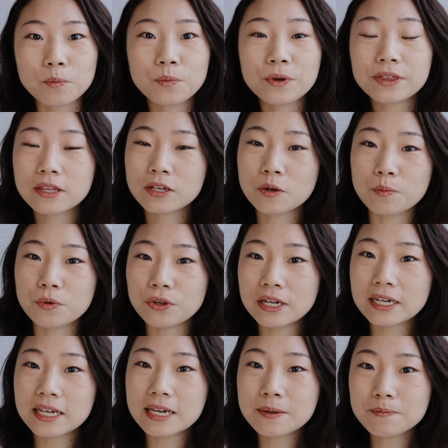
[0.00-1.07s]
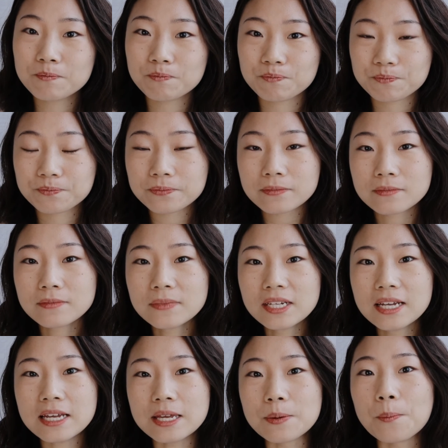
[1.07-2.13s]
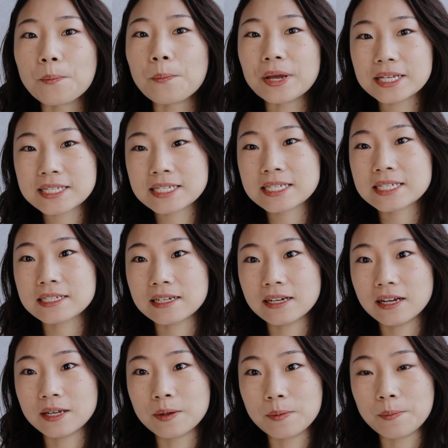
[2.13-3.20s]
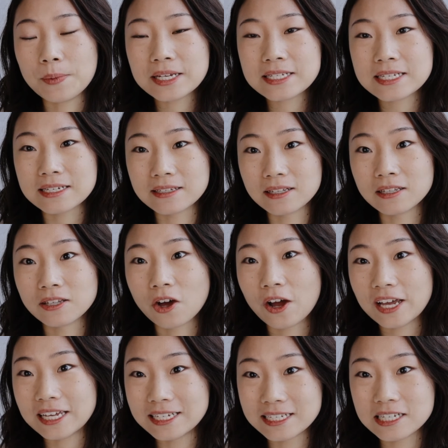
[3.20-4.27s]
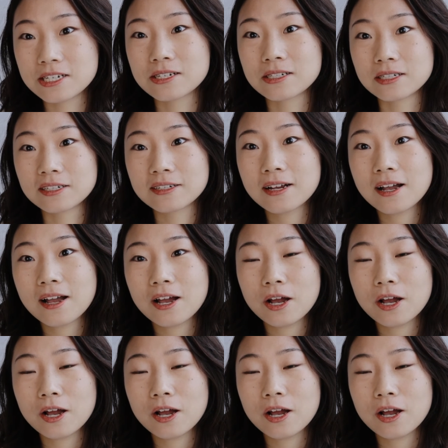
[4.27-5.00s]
With the community, it makes it a lot easier.